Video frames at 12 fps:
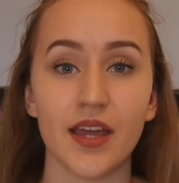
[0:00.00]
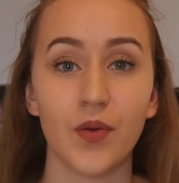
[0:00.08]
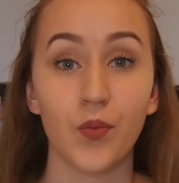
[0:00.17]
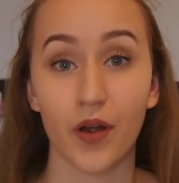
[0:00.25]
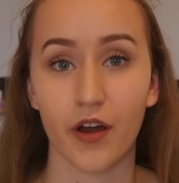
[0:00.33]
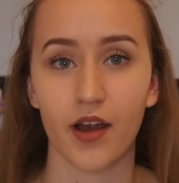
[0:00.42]

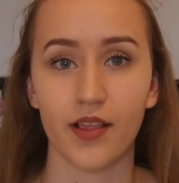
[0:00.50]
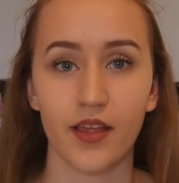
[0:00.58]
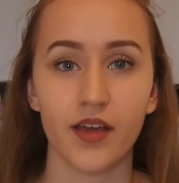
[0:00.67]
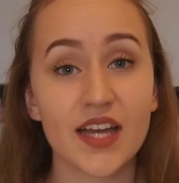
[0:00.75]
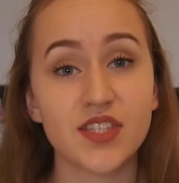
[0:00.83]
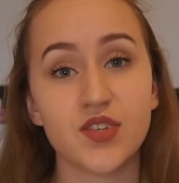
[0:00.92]
where I
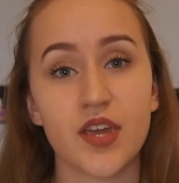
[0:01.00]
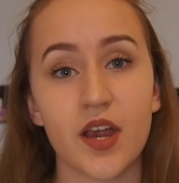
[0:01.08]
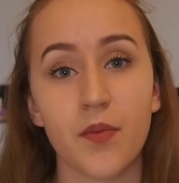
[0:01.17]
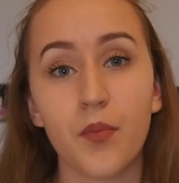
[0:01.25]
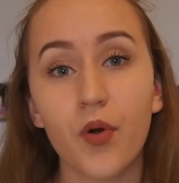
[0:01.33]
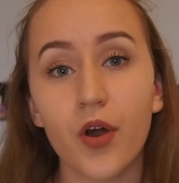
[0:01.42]
live to hear
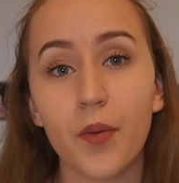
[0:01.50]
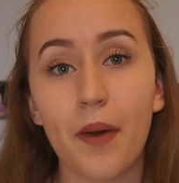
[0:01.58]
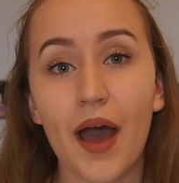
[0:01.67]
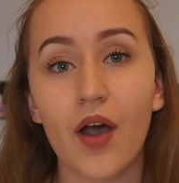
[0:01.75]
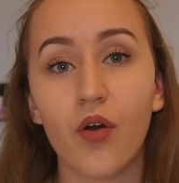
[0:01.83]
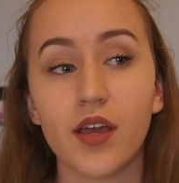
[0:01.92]
more
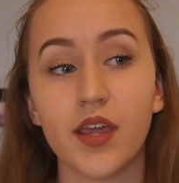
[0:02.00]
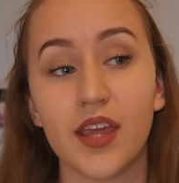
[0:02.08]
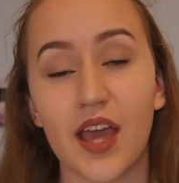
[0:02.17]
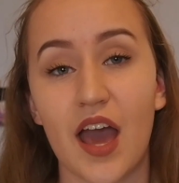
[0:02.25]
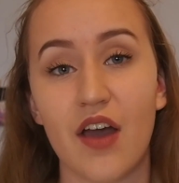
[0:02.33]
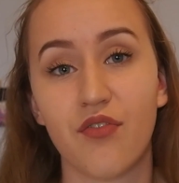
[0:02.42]
about
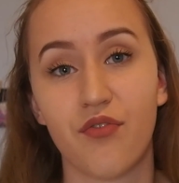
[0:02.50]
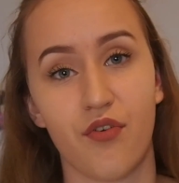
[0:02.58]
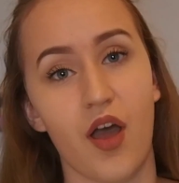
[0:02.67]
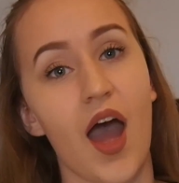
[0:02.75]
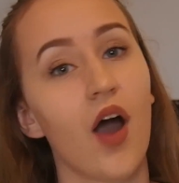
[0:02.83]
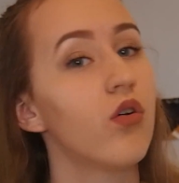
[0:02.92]
EF,
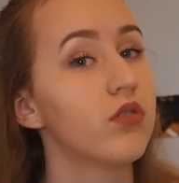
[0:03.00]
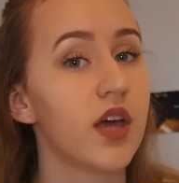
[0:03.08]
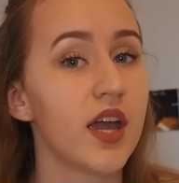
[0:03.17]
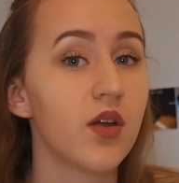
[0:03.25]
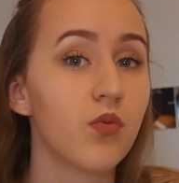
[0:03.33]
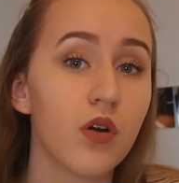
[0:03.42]
how
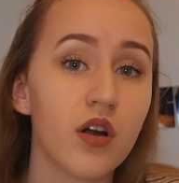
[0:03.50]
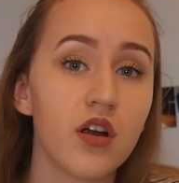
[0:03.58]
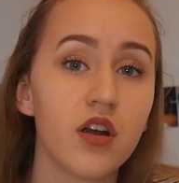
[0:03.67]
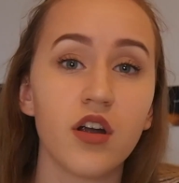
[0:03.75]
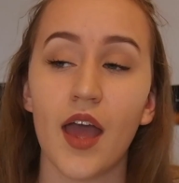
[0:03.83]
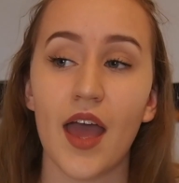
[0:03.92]
they
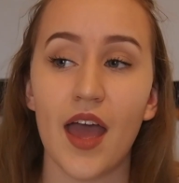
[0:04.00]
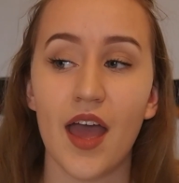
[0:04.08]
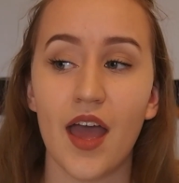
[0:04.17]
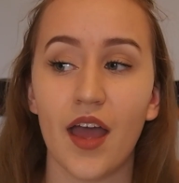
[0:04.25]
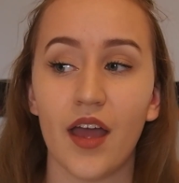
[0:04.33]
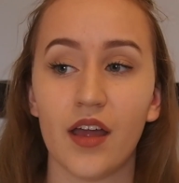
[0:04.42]
work,
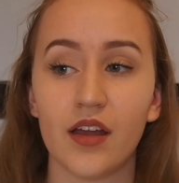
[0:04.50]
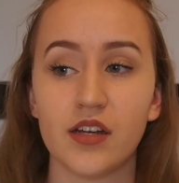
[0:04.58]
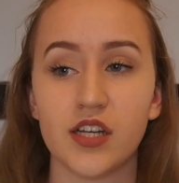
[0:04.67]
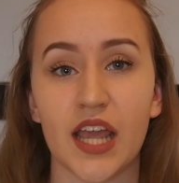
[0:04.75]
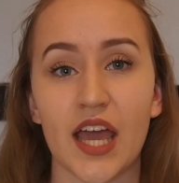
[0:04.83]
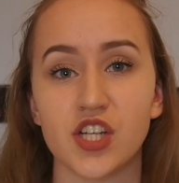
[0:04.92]
and
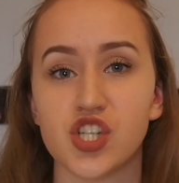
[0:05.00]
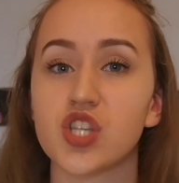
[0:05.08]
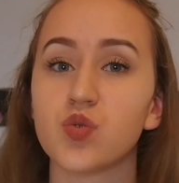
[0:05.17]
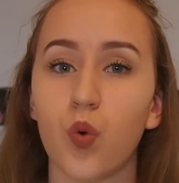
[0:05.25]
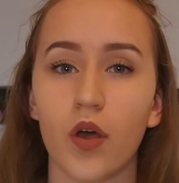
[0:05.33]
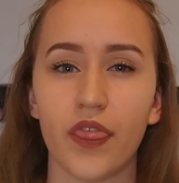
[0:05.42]
yeah,
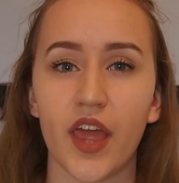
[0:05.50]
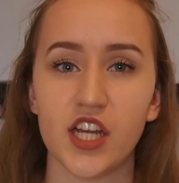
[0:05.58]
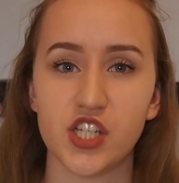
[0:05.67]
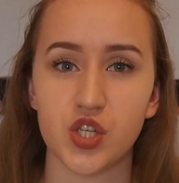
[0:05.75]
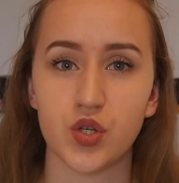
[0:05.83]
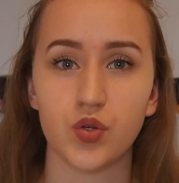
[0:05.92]
just what they
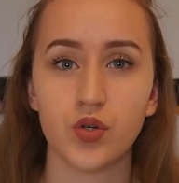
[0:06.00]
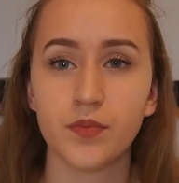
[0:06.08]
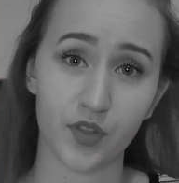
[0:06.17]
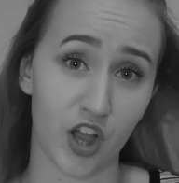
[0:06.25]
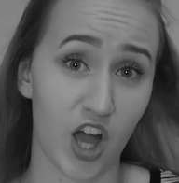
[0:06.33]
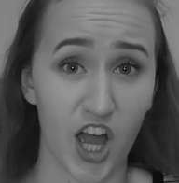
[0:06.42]
do.
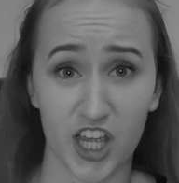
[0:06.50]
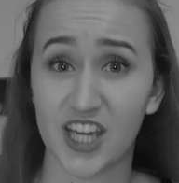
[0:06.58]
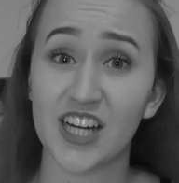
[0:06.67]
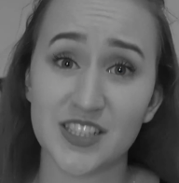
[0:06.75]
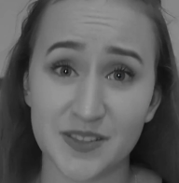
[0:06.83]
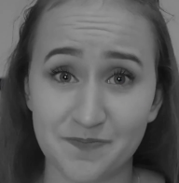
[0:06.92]

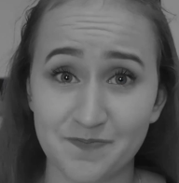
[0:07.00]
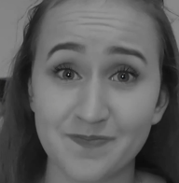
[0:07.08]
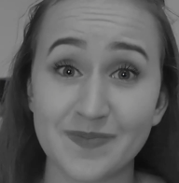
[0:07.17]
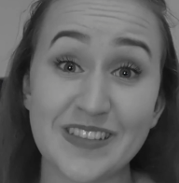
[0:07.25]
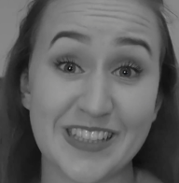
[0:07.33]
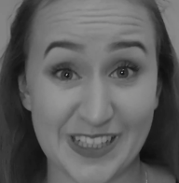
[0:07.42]

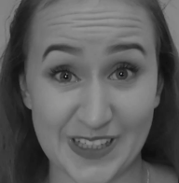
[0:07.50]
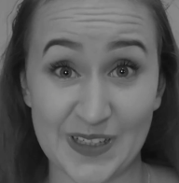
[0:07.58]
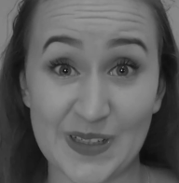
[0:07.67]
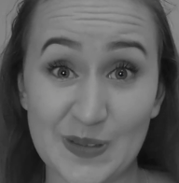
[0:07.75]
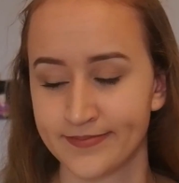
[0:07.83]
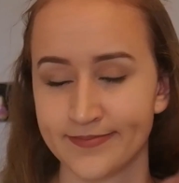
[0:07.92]

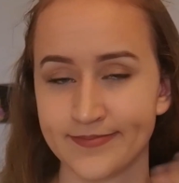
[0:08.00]
Yeah.